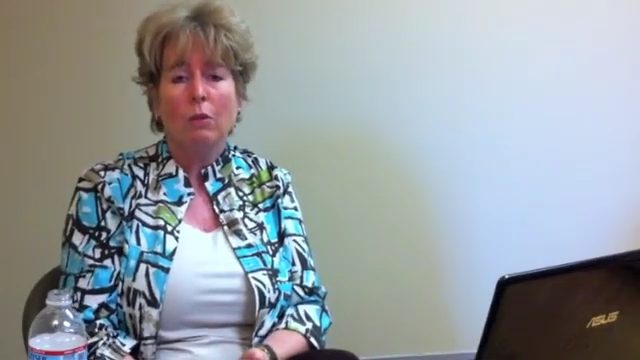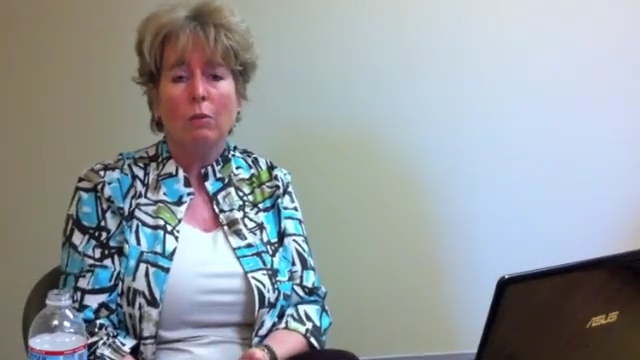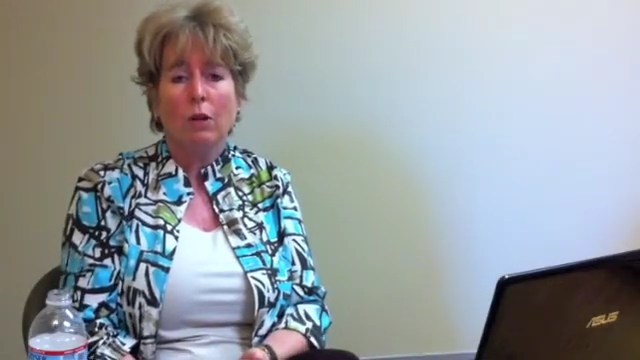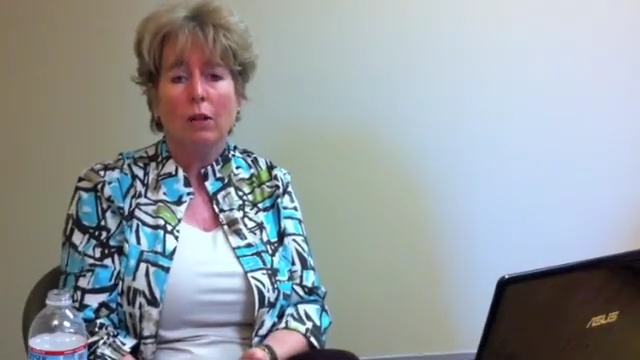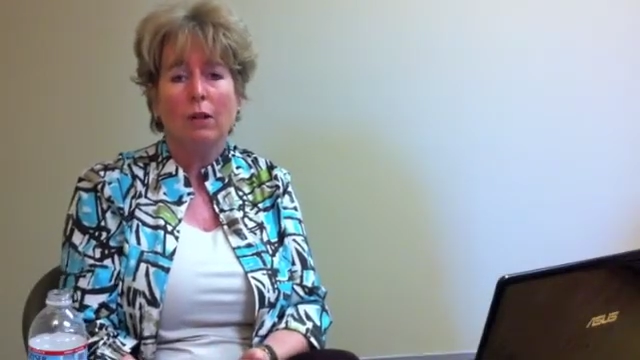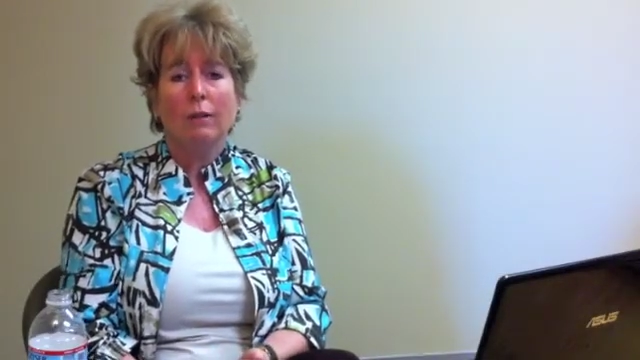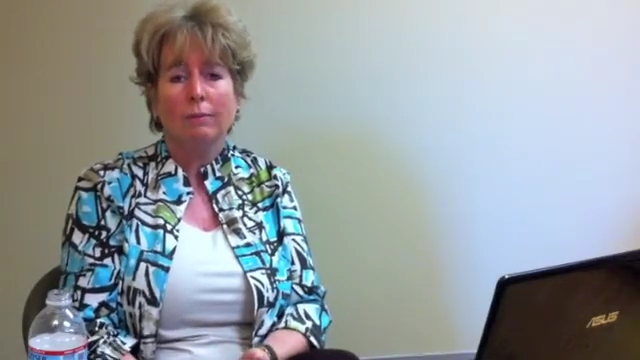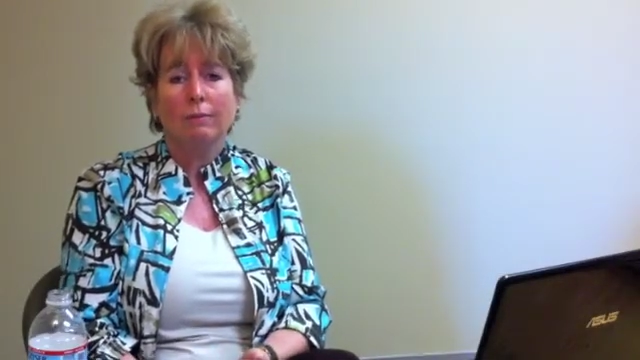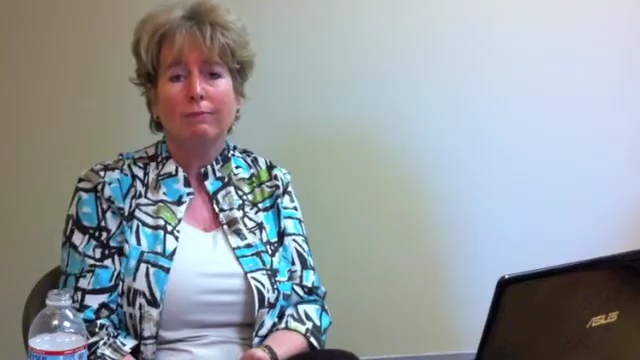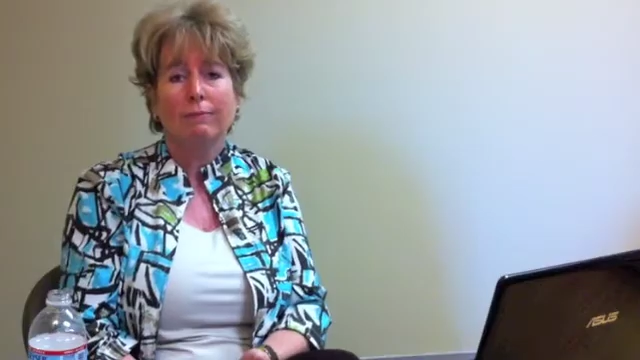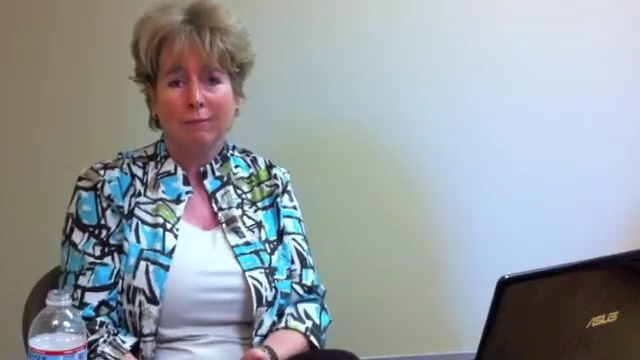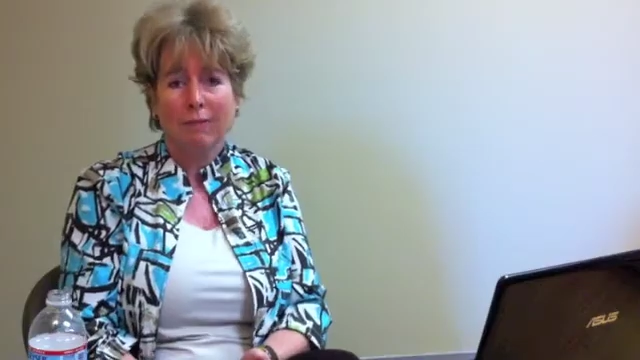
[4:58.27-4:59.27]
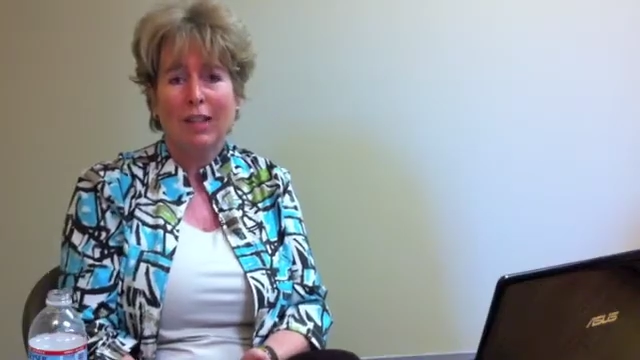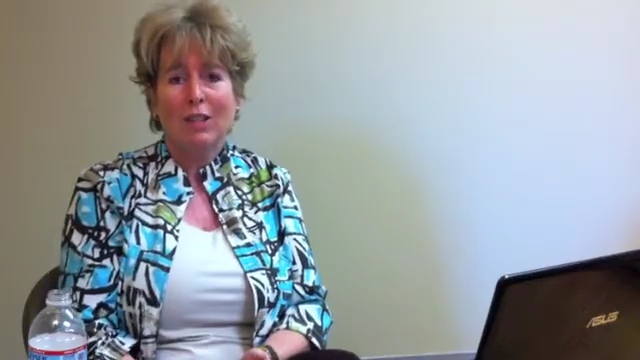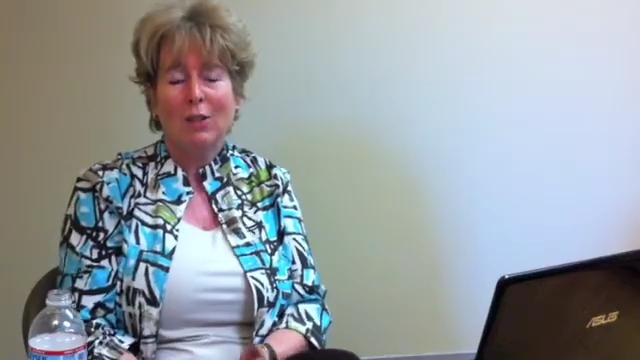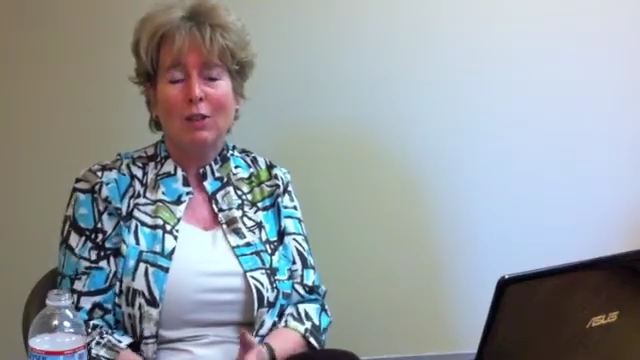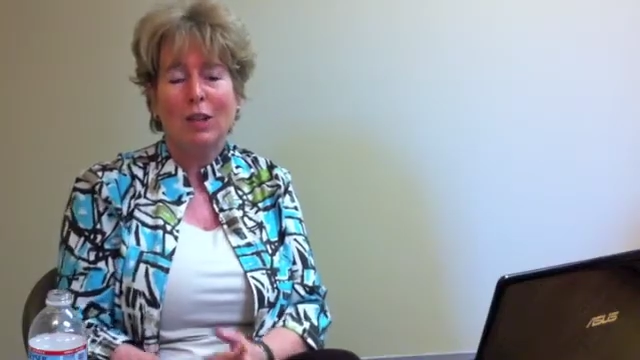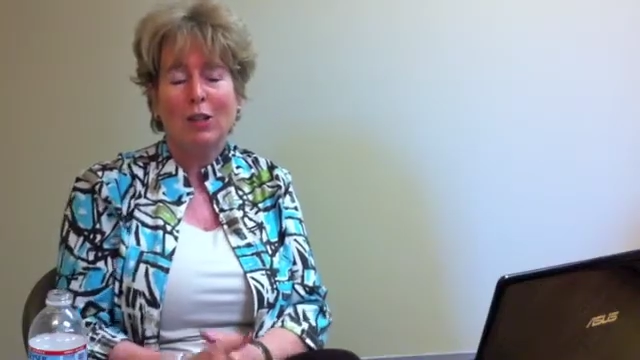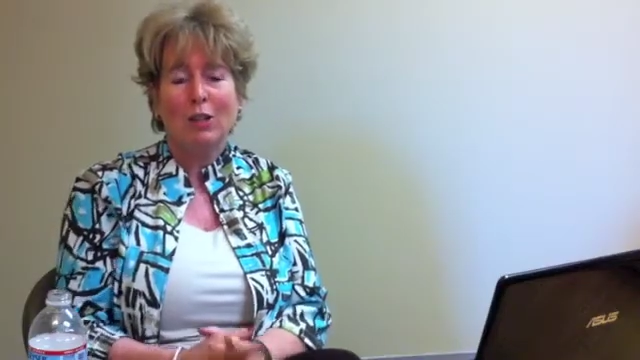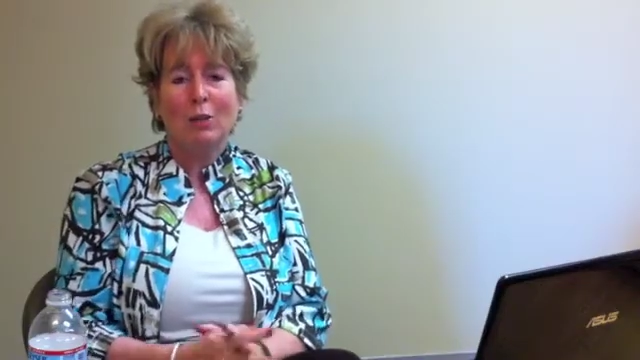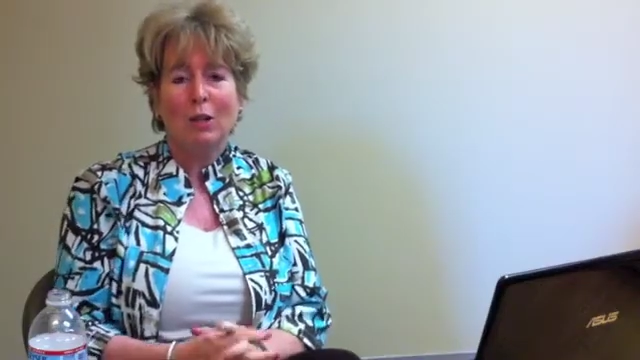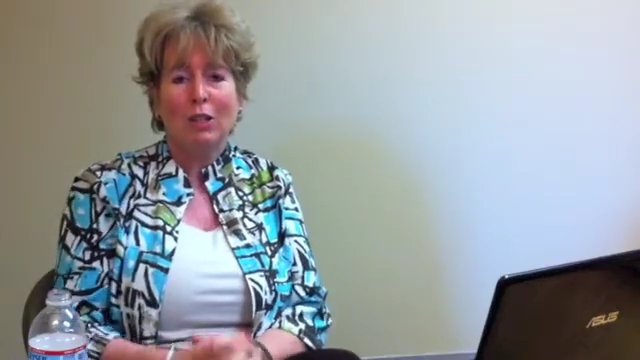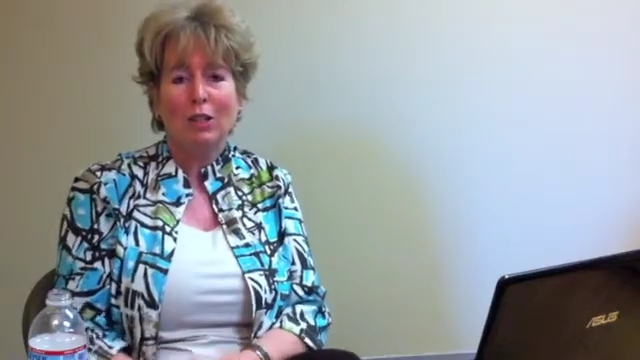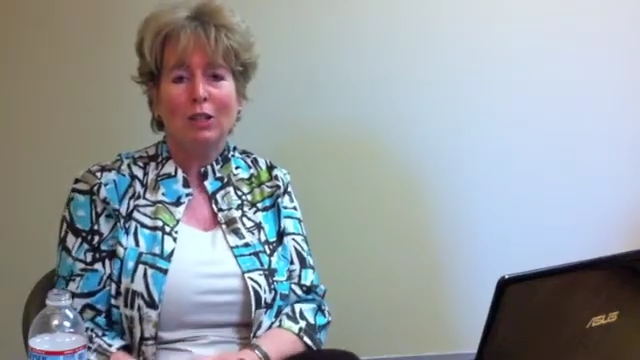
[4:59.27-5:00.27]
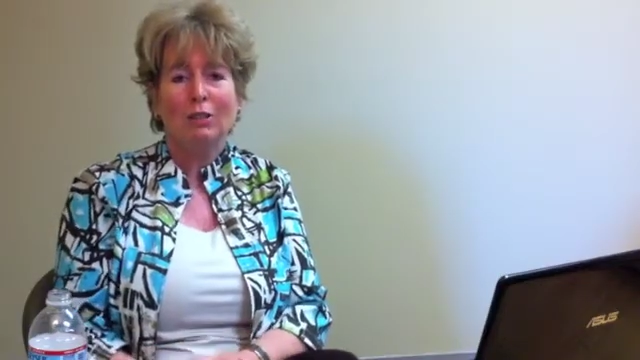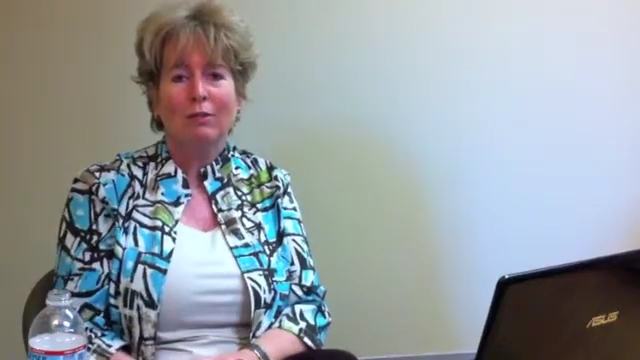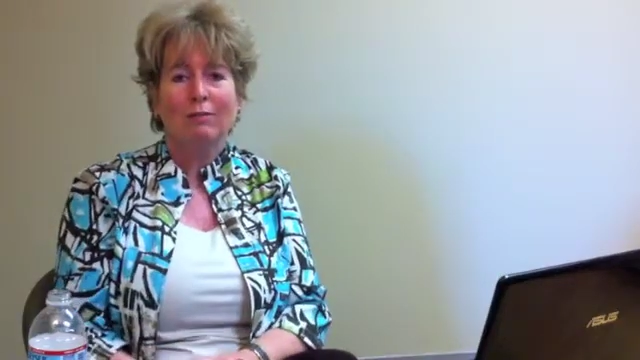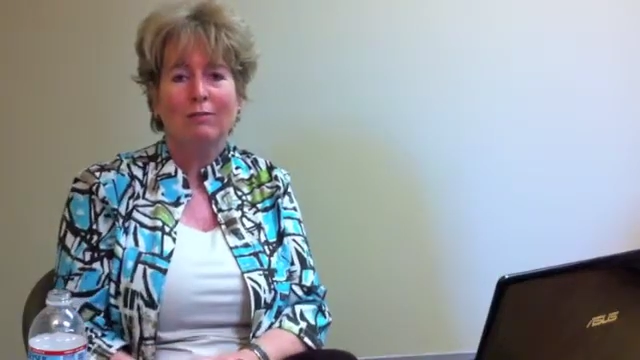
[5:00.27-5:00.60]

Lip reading: our market. So thanks so much.